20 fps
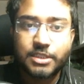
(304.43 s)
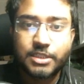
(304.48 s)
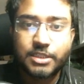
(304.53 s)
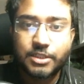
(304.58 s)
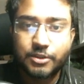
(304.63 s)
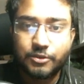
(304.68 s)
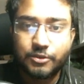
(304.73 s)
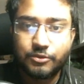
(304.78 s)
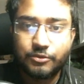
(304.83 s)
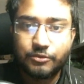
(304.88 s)

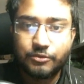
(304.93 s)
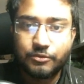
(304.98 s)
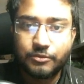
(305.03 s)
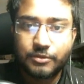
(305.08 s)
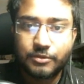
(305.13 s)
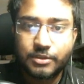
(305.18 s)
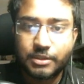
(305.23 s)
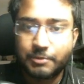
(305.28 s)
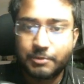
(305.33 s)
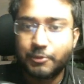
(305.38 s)
to
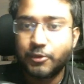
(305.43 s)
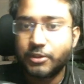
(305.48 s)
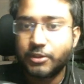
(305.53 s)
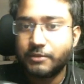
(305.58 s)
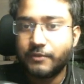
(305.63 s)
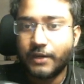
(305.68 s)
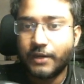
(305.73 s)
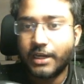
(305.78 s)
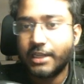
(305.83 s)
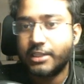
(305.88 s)
support a
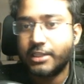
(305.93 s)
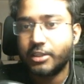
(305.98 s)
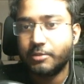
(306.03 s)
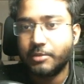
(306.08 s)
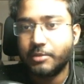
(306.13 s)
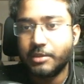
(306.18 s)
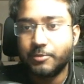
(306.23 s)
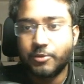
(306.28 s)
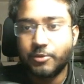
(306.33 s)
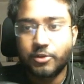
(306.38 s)
variety of
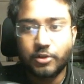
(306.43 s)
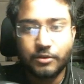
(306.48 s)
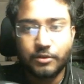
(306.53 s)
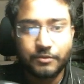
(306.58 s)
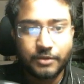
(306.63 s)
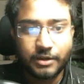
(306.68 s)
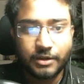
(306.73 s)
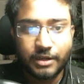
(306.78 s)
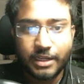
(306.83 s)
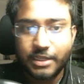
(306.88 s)
input
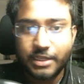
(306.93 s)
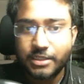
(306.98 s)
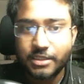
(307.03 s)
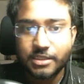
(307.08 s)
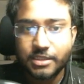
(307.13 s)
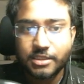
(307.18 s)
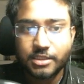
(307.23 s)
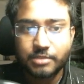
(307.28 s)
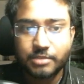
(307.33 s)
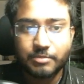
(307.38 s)

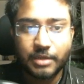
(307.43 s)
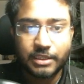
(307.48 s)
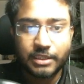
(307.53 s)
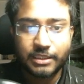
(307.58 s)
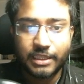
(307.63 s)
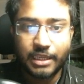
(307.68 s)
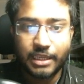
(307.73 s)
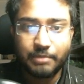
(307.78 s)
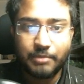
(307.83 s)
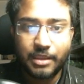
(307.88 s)
configurations to make the
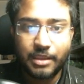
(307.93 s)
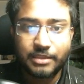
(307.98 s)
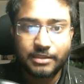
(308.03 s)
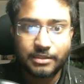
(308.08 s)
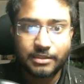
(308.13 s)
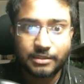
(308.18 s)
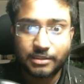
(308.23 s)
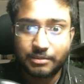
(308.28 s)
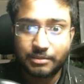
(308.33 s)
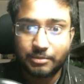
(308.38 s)
game as
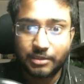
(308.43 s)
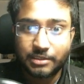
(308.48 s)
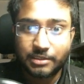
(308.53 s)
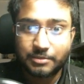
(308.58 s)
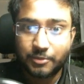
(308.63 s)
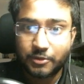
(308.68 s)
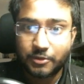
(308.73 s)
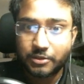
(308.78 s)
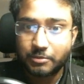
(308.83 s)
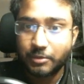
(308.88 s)
accessible as
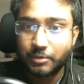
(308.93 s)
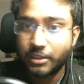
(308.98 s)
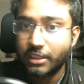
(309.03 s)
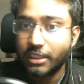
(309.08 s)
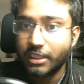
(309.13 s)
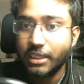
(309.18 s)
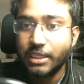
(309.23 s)
possible.